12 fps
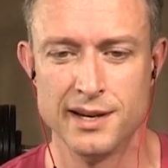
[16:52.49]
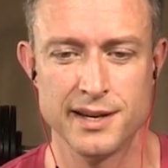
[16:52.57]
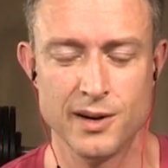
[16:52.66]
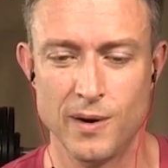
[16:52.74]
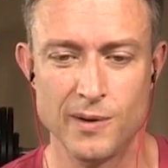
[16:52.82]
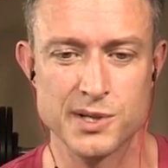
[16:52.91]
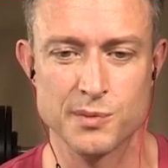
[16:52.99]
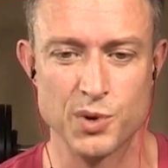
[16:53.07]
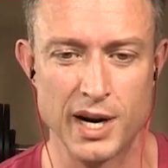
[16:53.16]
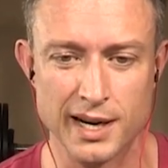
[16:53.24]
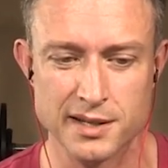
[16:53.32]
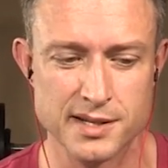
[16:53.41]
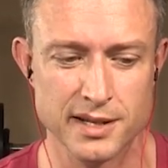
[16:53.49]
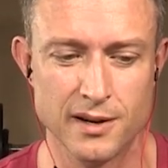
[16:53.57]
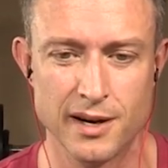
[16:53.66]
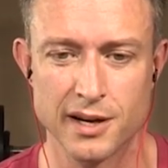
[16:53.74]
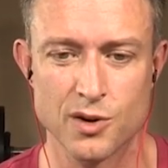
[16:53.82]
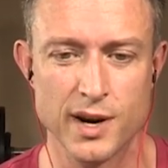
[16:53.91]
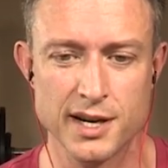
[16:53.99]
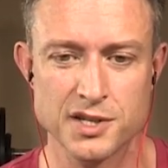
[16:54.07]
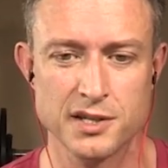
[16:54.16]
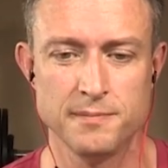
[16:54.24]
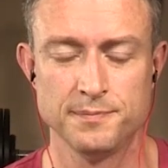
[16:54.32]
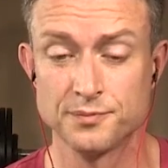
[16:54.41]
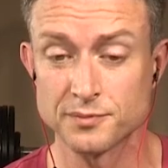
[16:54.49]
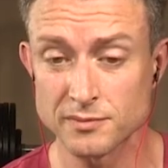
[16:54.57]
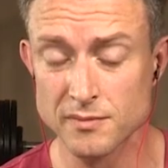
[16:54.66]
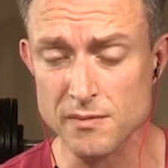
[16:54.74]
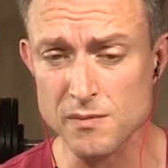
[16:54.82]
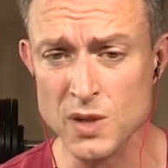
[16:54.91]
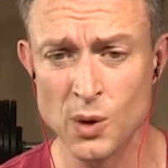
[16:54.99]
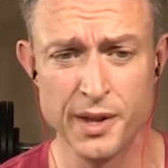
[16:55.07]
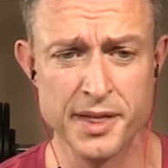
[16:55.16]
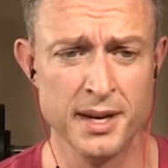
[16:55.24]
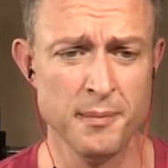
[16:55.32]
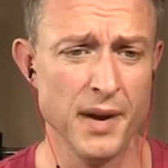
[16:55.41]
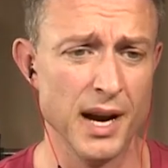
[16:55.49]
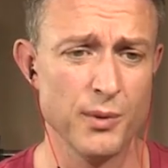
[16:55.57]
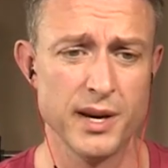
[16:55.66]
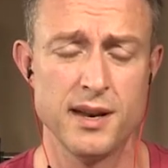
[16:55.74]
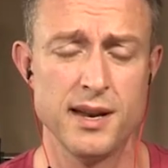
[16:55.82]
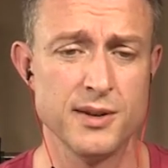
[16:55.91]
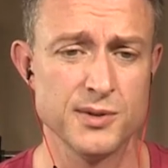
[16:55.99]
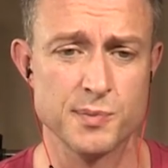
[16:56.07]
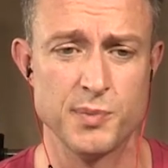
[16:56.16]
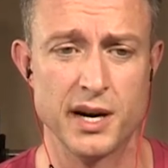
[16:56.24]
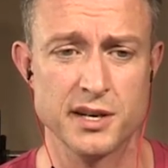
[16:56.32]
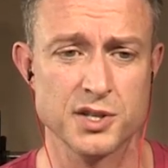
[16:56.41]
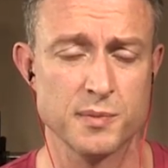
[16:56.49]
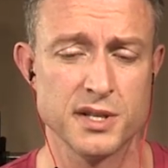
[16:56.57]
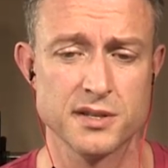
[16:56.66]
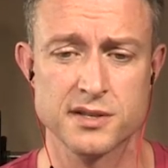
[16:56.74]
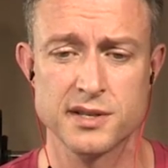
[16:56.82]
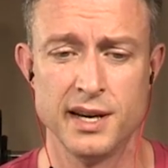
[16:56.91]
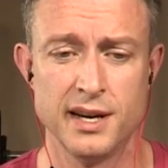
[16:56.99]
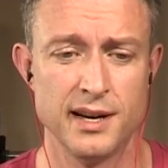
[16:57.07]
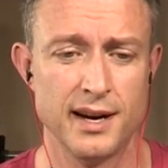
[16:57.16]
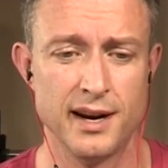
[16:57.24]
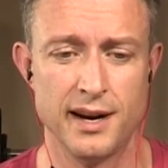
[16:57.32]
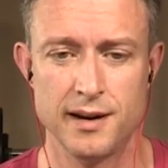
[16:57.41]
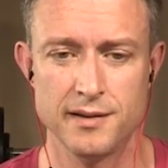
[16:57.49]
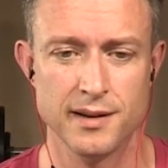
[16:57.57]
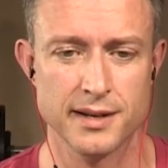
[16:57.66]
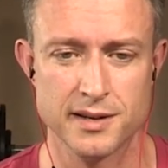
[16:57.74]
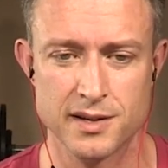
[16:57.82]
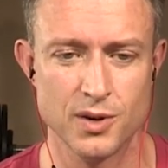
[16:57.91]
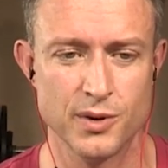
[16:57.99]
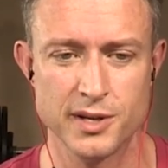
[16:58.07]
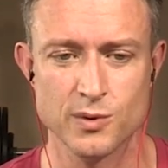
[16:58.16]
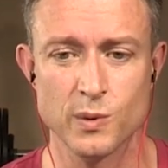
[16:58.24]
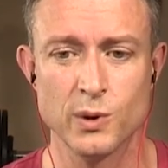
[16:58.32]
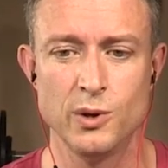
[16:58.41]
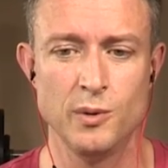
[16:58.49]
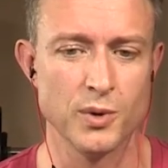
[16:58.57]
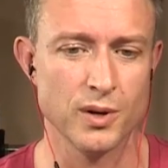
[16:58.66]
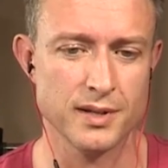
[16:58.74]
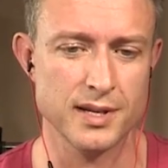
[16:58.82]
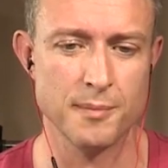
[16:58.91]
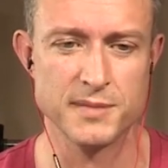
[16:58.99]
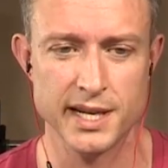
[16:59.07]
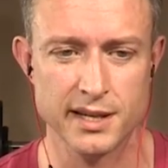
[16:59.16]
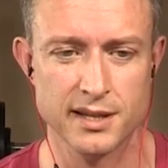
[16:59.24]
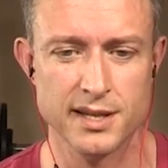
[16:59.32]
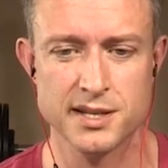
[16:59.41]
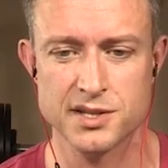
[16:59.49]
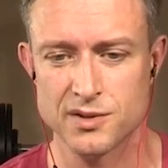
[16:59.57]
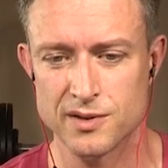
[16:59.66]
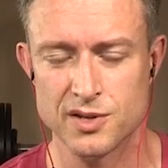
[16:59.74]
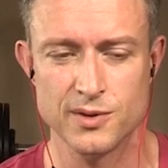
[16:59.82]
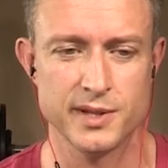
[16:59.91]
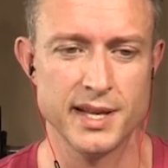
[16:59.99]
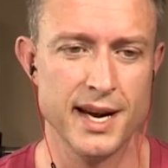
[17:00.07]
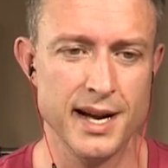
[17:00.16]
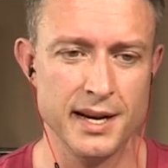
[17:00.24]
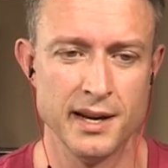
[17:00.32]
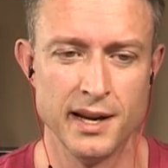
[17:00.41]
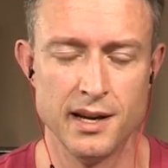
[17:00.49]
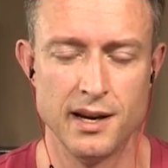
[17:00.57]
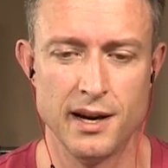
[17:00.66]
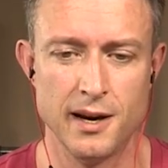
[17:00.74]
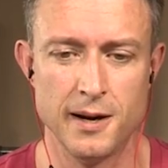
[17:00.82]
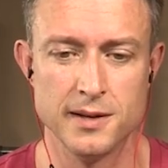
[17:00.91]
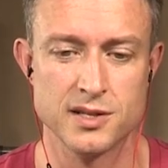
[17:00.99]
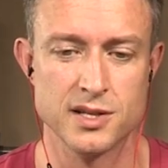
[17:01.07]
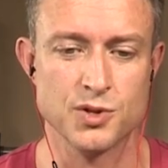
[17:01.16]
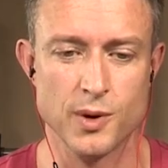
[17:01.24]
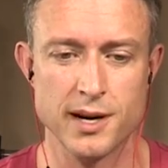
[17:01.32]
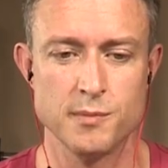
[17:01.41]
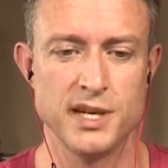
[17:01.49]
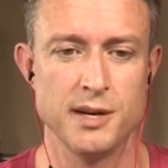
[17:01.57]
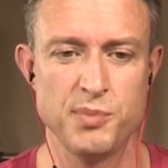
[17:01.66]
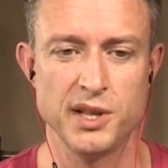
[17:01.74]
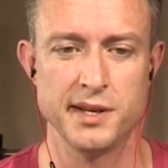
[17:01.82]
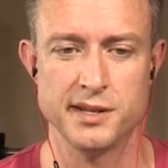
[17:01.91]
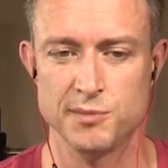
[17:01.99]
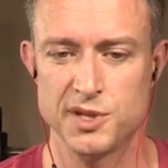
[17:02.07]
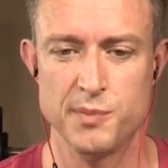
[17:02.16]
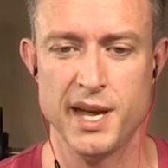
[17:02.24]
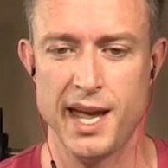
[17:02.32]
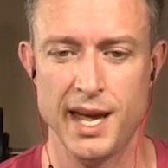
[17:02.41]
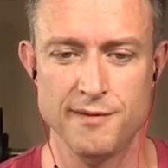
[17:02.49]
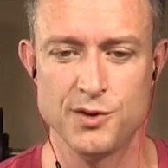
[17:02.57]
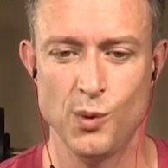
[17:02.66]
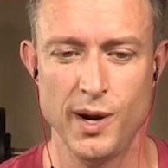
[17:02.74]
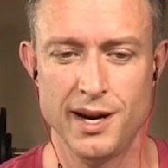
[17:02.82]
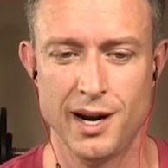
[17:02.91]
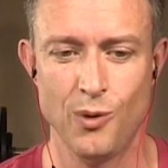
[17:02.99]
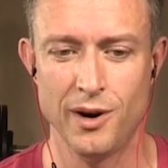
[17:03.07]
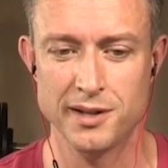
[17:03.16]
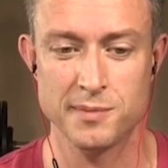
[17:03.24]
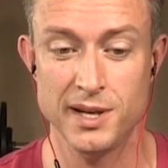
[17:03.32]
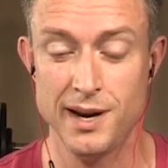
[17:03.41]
You know, I wasn't practicing non-aggression with them. I would use punishments, like go to your room, or I'm taking this or doing that, to try to manipulate them to behave the way I wanted to be.